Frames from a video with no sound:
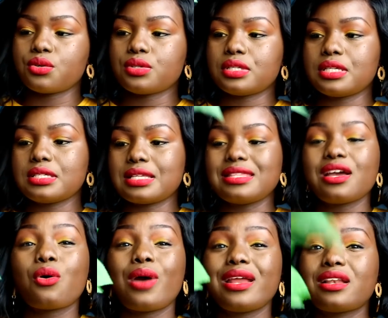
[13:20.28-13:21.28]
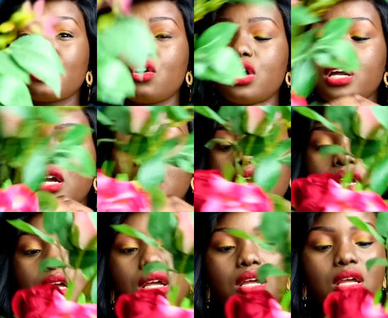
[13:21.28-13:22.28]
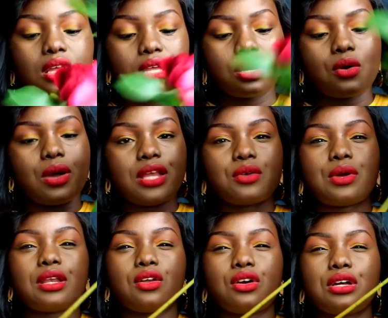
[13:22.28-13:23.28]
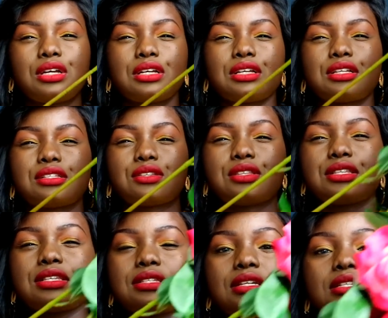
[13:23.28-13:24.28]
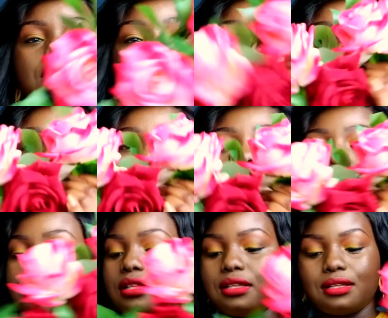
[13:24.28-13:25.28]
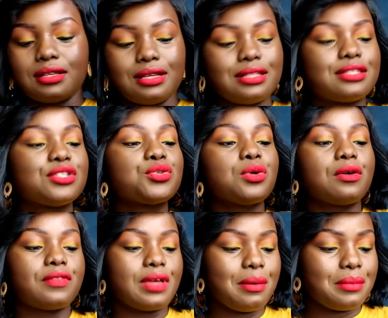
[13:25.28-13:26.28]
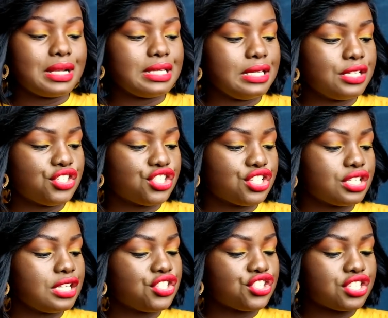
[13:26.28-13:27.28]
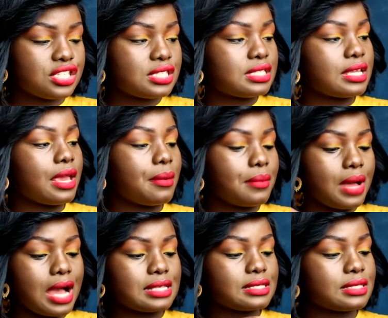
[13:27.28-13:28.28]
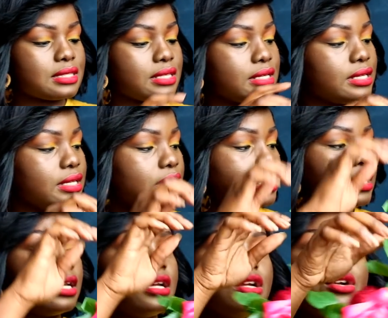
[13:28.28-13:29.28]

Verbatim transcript: roses and they're quite long quite quite long so this is it it's two of them but each each stem has three